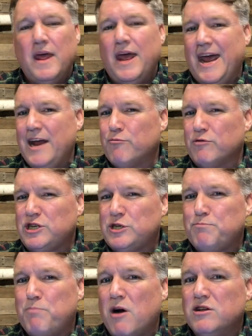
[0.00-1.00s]
a
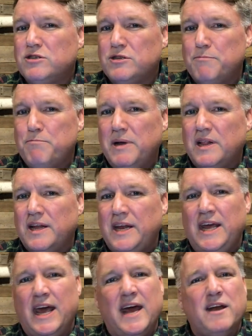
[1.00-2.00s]

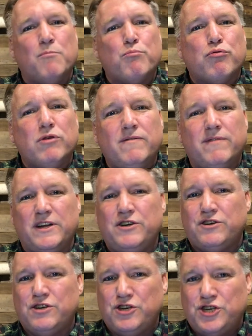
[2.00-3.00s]
responsibility, and a
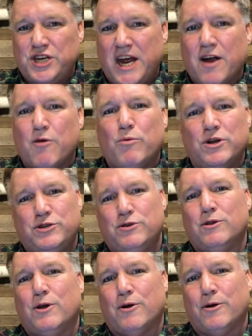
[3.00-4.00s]
privilege to share what you
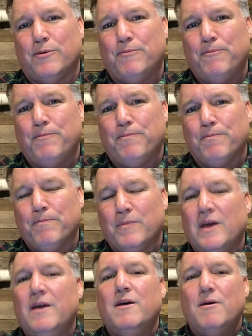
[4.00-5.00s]
learn.
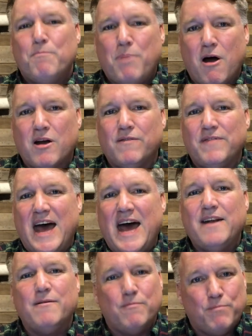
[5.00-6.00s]
Part of
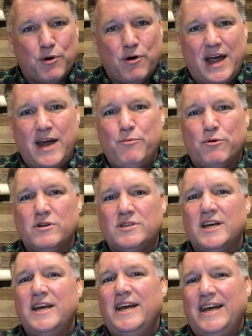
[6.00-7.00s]
that, per
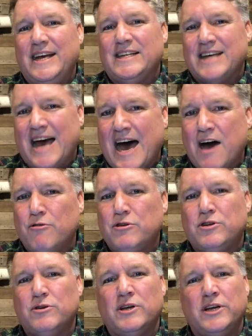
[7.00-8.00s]
Edwards, it's how
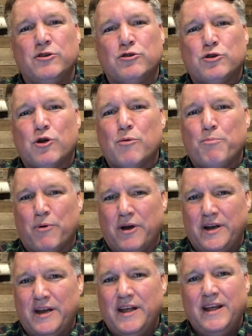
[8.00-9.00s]
to
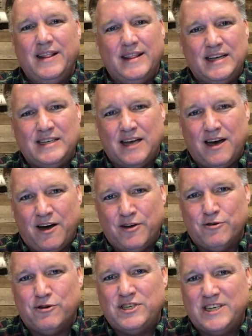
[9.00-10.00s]
interpret this
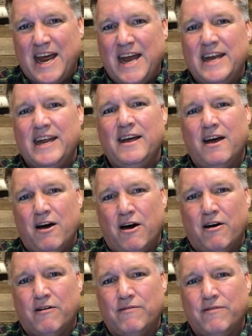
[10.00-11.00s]
understanding
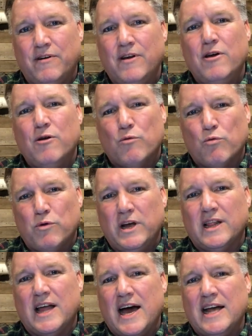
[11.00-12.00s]
of
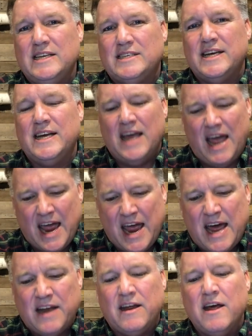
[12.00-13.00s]
realizing
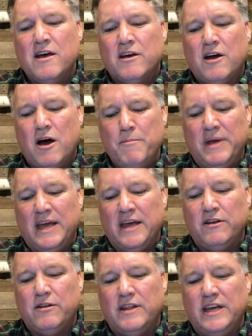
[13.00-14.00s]
and coming
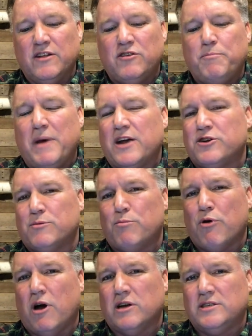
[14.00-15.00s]
into the inspection
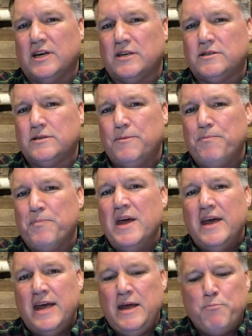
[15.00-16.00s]
process.
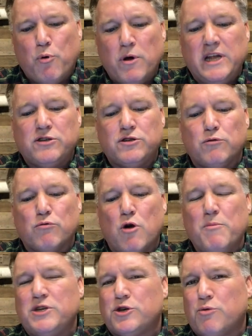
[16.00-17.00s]
He points to
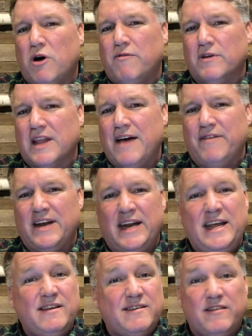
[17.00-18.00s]
Romans 12:11, and
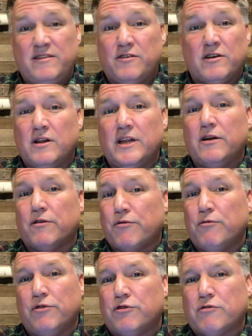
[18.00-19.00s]
he says it's clear
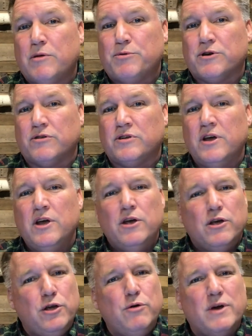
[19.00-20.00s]
through the scriptures,
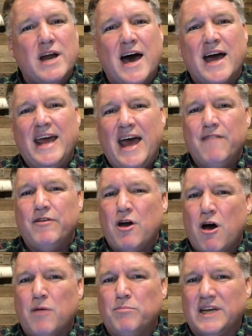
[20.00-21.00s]
you and I have an
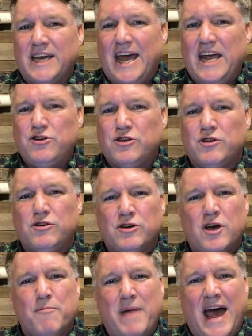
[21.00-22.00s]
obligation to
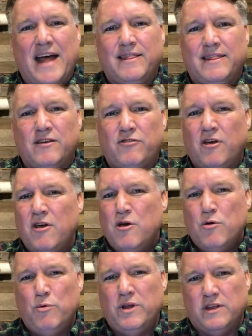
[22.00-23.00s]
come at this
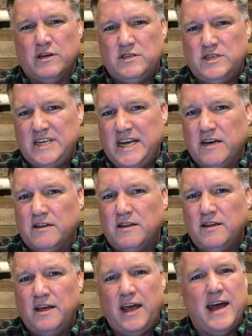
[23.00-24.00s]
with a
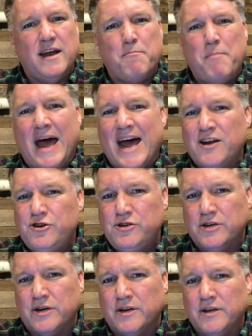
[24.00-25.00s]
zeal and a
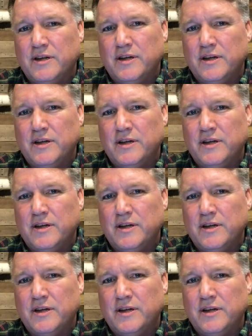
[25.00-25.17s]
passion,